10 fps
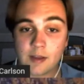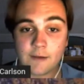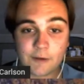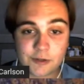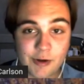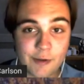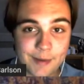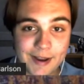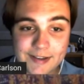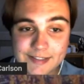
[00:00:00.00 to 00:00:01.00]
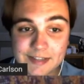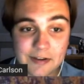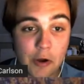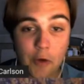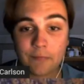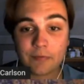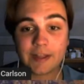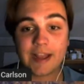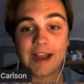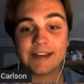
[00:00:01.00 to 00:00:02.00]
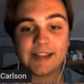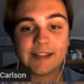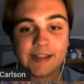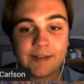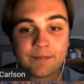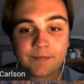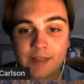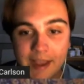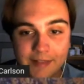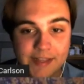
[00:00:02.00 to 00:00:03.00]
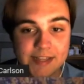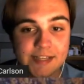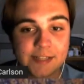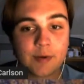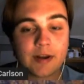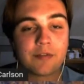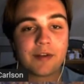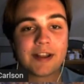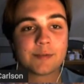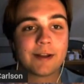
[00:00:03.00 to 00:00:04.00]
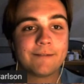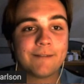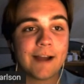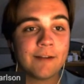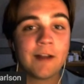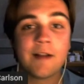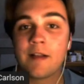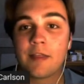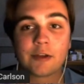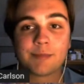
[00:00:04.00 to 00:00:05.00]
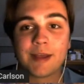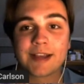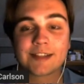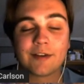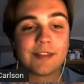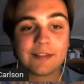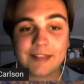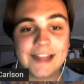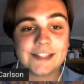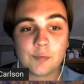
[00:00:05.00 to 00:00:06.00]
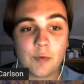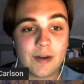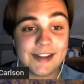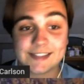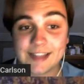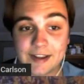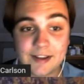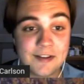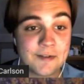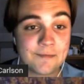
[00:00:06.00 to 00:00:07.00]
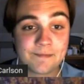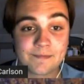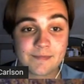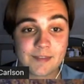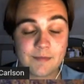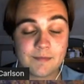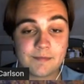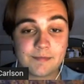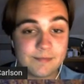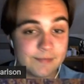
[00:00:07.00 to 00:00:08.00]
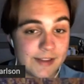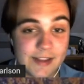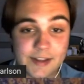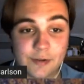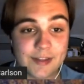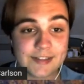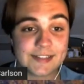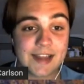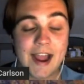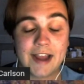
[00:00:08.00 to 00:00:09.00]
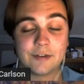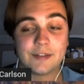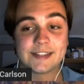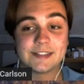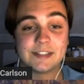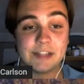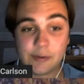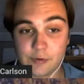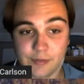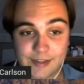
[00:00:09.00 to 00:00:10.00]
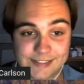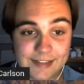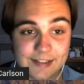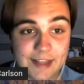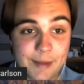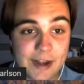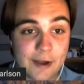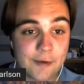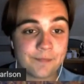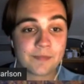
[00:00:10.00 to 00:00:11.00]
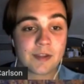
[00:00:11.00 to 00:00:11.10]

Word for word: First round picks, hopefully, ideally, at least in 23 and 25. Those picks are in the late 20s. Like, you do this. I do this. Do you do this? Let me know.